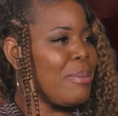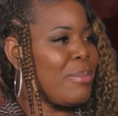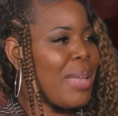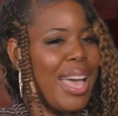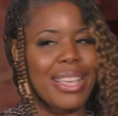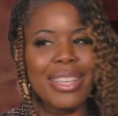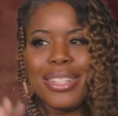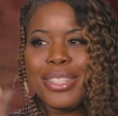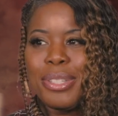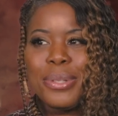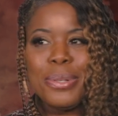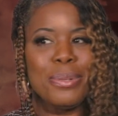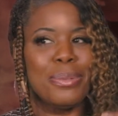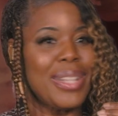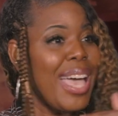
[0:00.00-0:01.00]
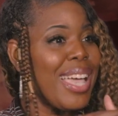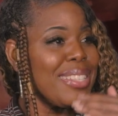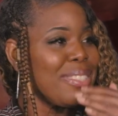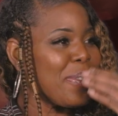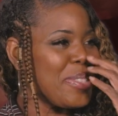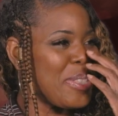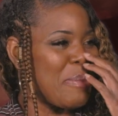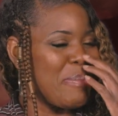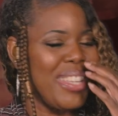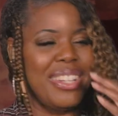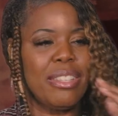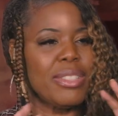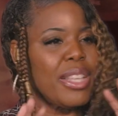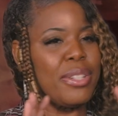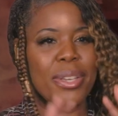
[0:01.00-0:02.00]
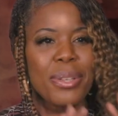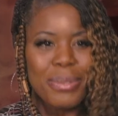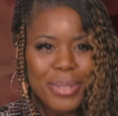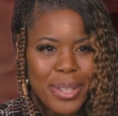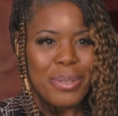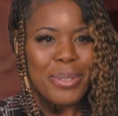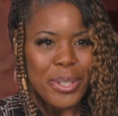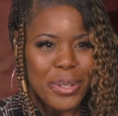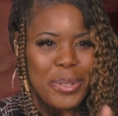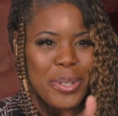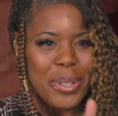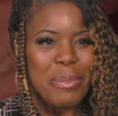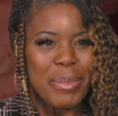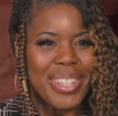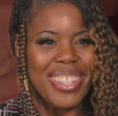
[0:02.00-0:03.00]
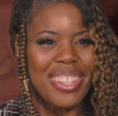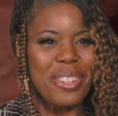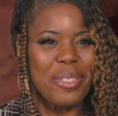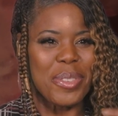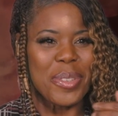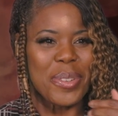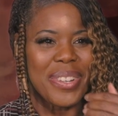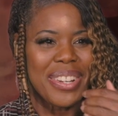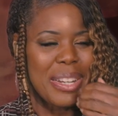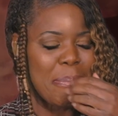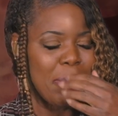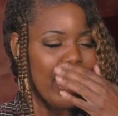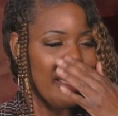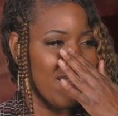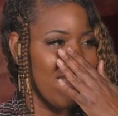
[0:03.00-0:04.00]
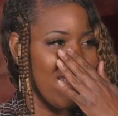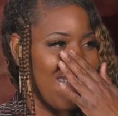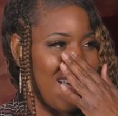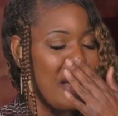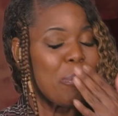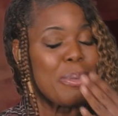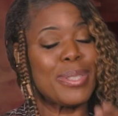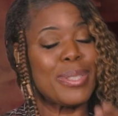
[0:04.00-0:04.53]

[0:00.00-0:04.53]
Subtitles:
I could do lights or something. It's like, no, you're going to be the interviewer. And I'm like, I was